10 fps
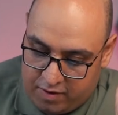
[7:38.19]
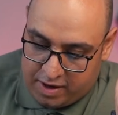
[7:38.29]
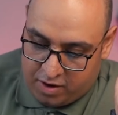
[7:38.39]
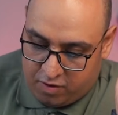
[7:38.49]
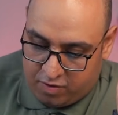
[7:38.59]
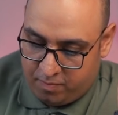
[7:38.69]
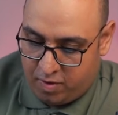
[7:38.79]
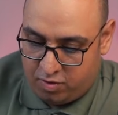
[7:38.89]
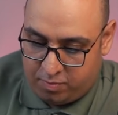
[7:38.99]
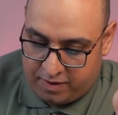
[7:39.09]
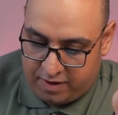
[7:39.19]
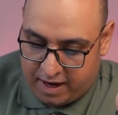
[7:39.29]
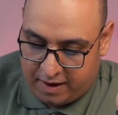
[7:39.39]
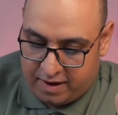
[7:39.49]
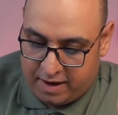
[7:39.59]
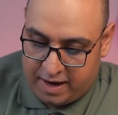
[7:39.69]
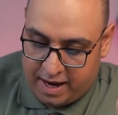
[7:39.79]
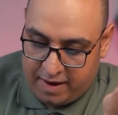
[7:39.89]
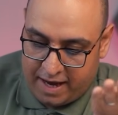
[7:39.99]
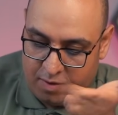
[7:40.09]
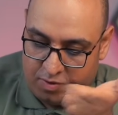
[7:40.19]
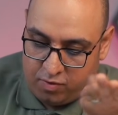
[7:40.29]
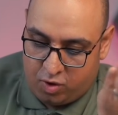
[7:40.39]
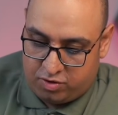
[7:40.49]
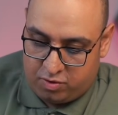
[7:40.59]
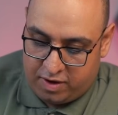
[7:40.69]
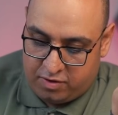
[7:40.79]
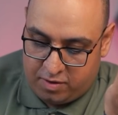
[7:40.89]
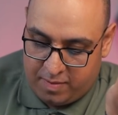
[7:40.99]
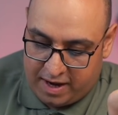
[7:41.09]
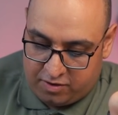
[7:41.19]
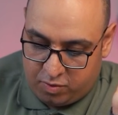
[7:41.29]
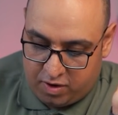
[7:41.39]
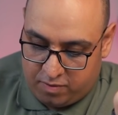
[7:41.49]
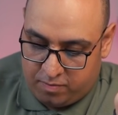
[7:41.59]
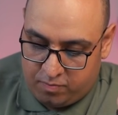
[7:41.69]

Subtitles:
Here, the modem is selected, and now we've also entered the password.